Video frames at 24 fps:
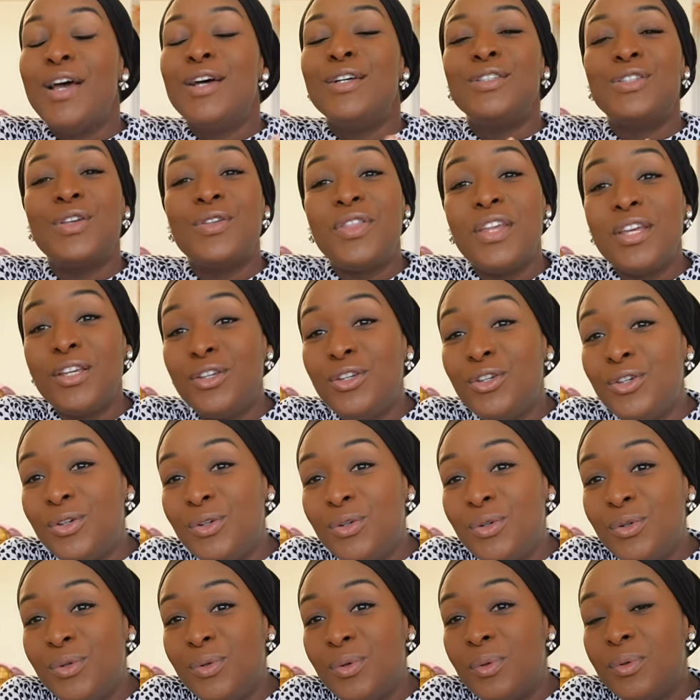So thank
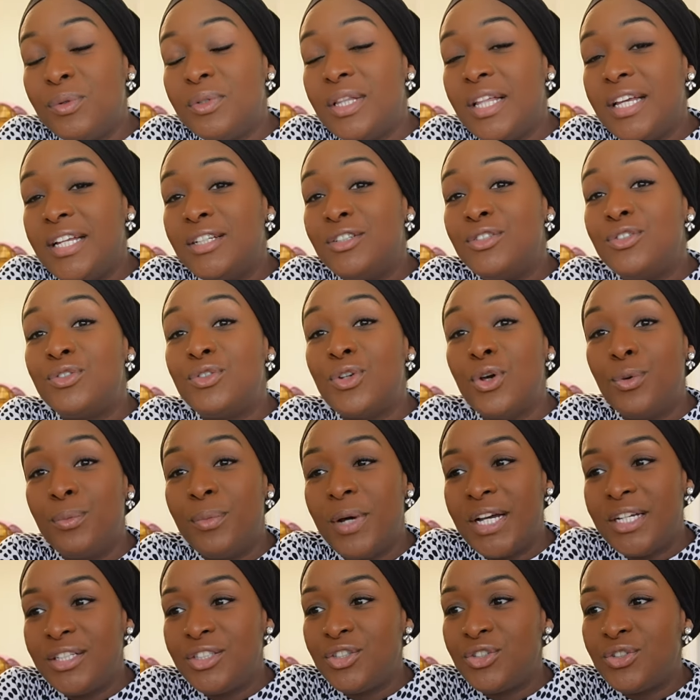you, ladies, so much.